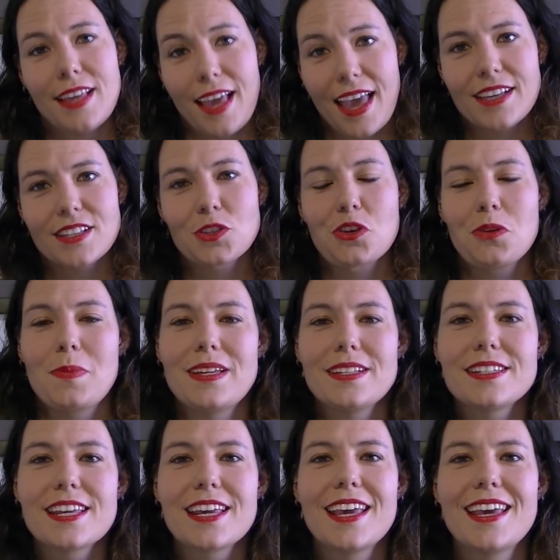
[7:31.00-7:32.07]

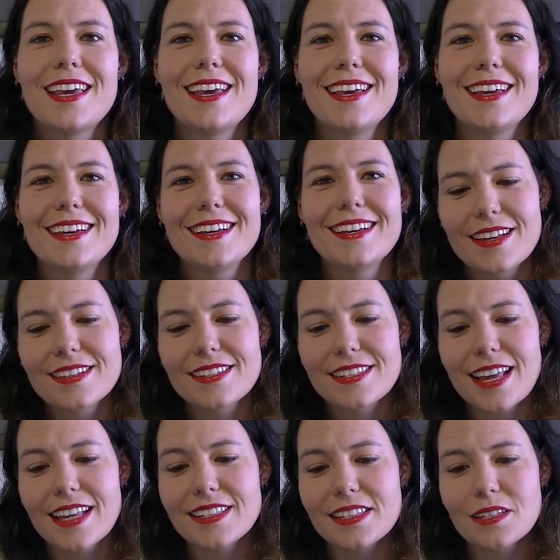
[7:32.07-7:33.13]
excrement
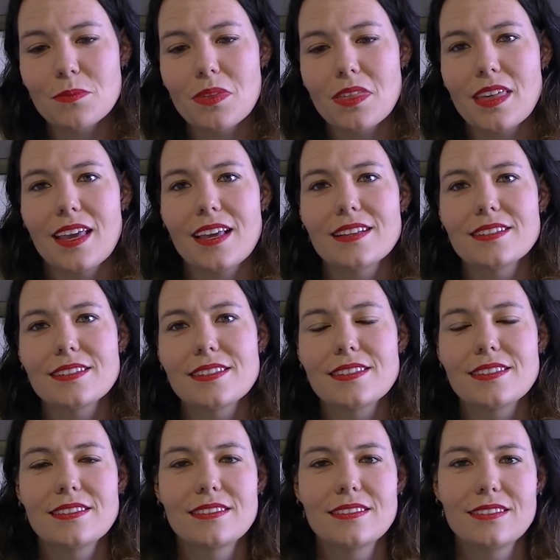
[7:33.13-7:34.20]
said some
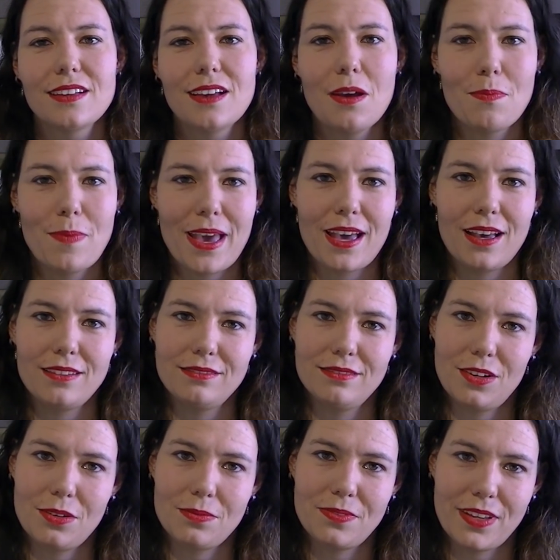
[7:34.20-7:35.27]
things about,
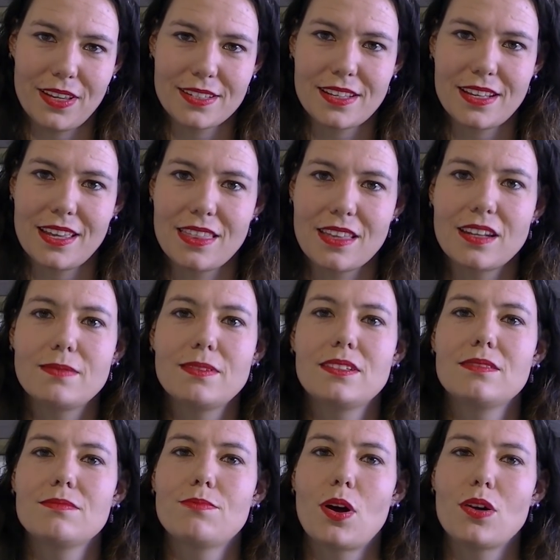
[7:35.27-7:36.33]
obviously, the
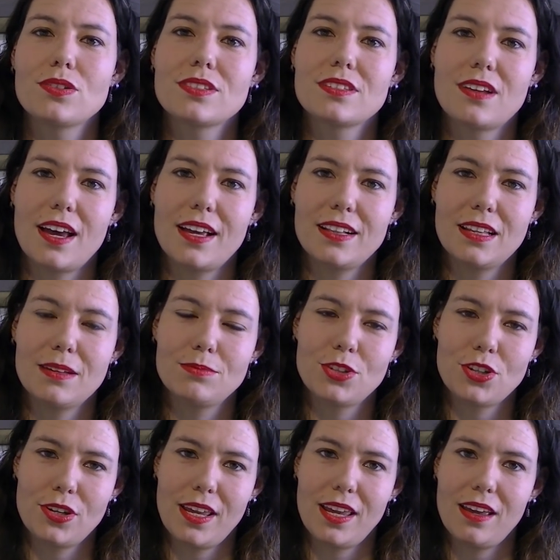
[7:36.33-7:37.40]
Pulse nightclub
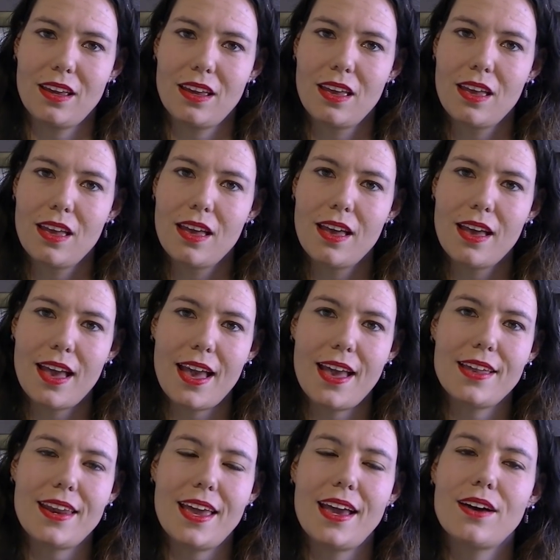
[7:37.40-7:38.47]
shooting
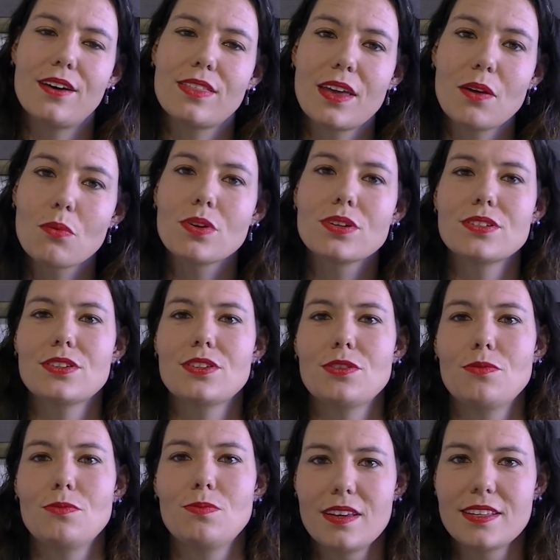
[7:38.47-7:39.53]
and how they want
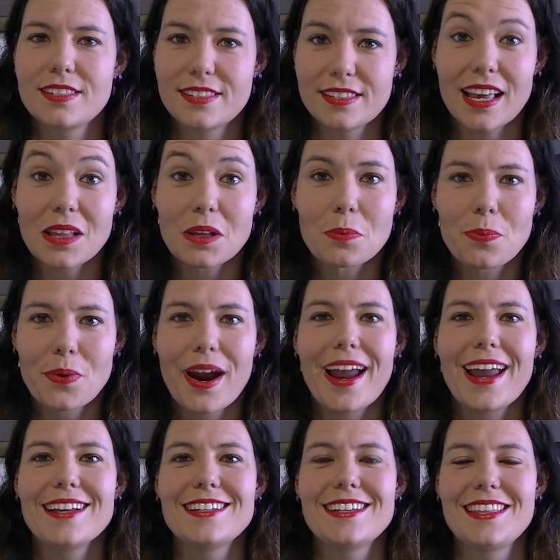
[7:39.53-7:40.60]
to
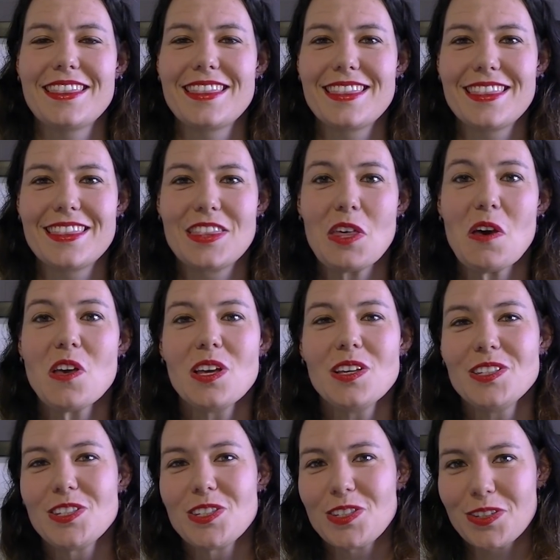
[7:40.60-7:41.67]
celebrate the
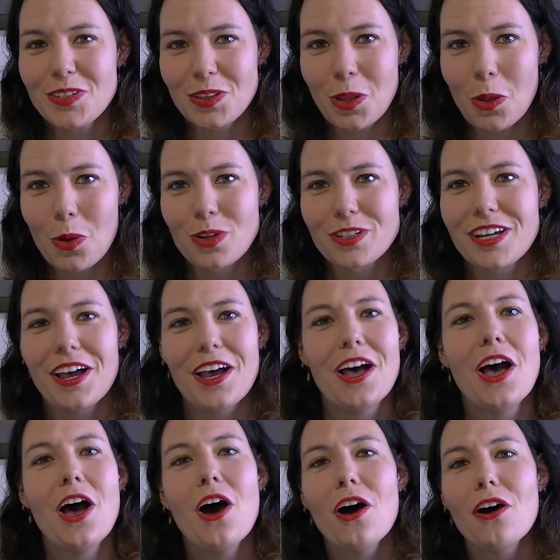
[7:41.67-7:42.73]
slaughter
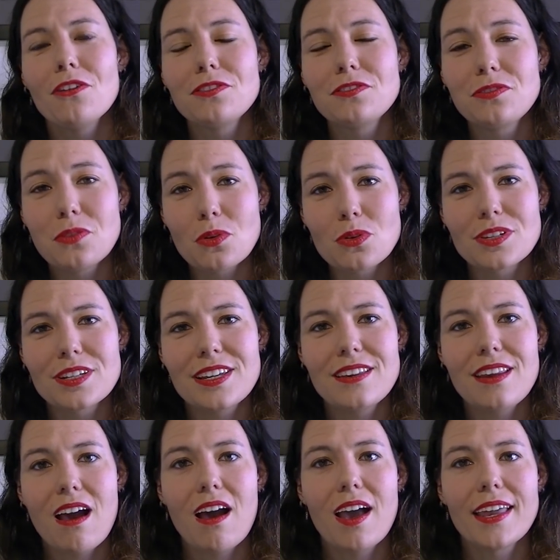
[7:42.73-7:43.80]
of
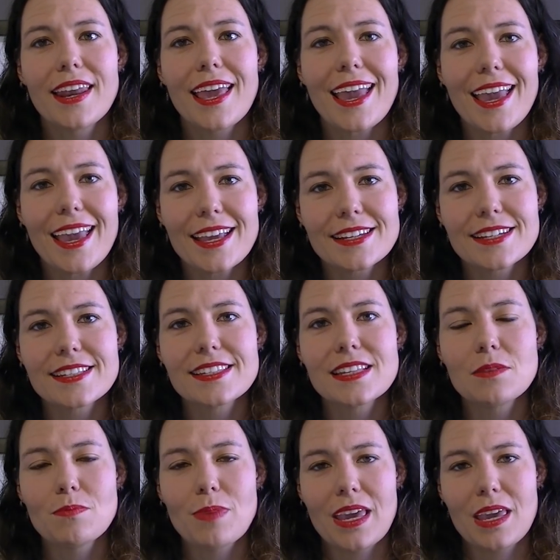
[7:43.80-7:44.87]
49
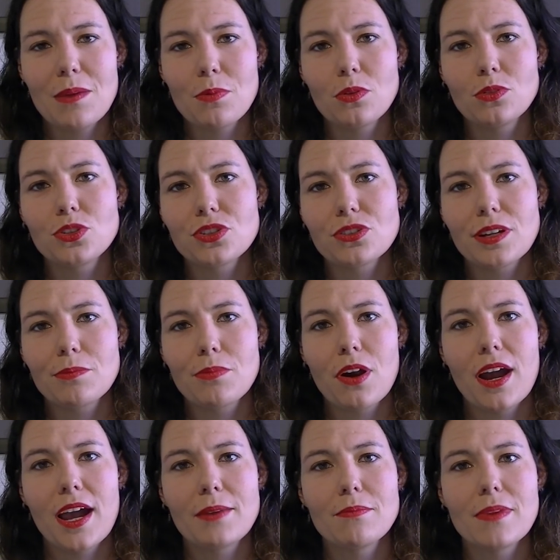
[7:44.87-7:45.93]
innocent people during
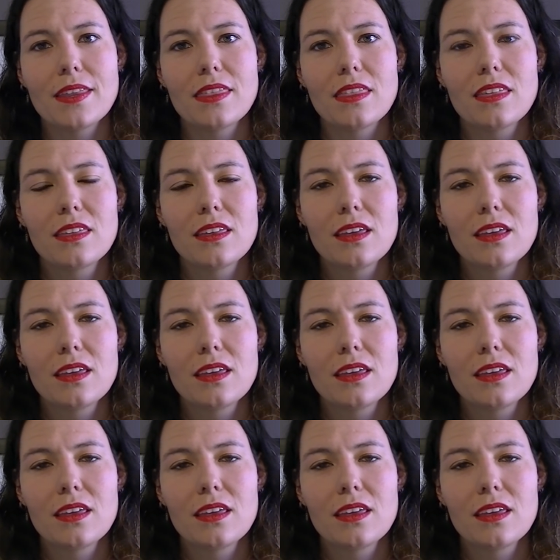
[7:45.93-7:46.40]
Pride Month.